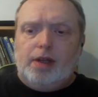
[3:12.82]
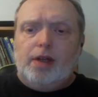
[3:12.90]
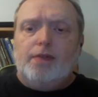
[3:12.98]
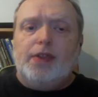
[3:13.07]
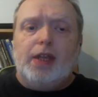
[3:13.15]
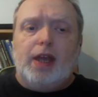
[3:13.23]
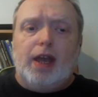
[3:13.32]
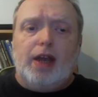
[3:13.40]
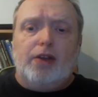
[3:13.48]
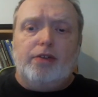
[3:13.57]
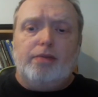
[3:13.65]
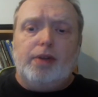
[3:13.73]

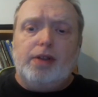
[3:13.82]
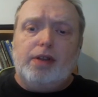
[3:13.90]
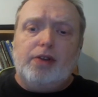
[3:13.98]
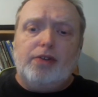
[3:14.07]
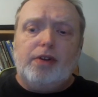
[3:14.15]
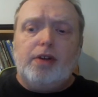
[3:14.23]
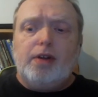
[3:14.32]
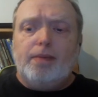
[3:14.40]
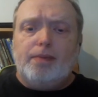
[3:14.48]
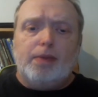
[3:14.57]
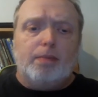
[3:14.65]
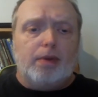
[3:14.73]
As with DC,
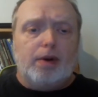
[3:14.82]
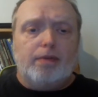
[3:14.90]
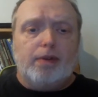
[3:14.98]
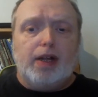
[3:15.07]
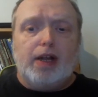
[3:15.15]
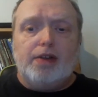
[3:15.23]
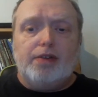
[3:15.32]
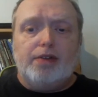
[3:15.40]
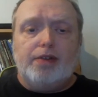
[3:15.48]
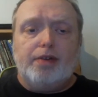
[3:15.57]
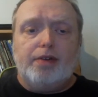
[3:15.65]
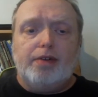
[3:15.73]
Marvel has its
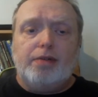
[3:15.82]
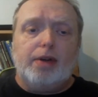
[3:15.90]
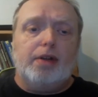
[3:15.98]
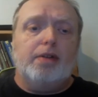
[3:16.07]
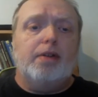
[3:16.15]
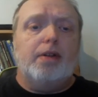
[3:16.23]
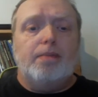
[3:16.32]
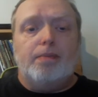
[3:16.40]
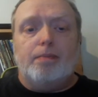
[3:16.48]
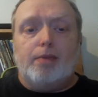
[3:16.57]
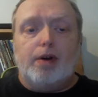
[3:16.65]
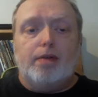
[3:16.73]
own as well.
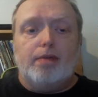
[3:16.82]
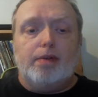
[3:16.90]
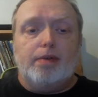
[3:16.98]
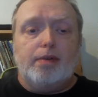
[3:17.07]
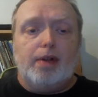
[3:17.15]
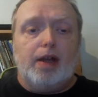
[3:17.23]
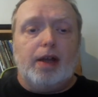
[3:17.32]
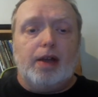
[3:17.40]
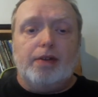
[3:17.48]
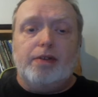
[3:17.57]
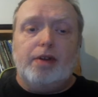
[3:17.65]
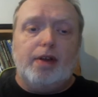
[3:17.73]
Marvel has
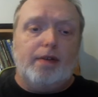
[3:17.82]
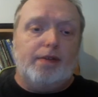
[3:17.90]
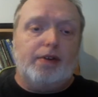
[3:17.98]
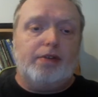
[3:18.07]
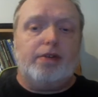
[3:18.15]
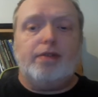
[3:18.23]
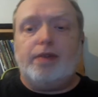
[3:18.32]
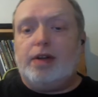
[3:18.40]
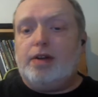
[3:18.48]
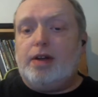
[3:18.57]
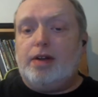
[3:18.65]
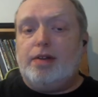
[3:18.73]
Avengers,
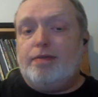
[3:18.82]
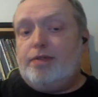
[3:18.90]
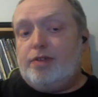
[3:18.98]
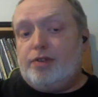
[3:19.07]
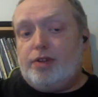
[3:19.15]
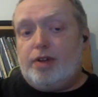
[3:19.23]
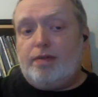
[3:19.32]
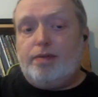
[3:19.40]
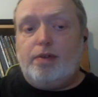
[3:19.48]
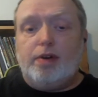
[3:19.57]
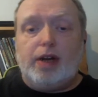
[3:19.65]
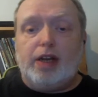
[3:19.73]
Fantastic
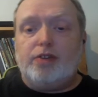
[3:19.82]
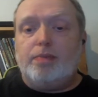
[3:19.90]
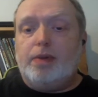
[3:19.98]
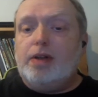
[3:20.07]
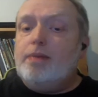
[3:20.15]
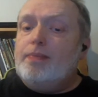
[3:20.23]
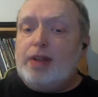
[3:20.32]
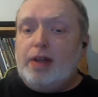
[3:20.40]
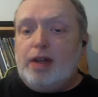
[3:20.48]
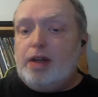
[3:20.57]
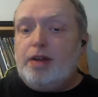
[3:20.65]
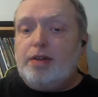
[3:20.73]
Four, X-Men,
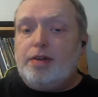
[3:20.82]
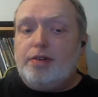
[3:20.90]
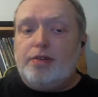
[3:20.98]
and others.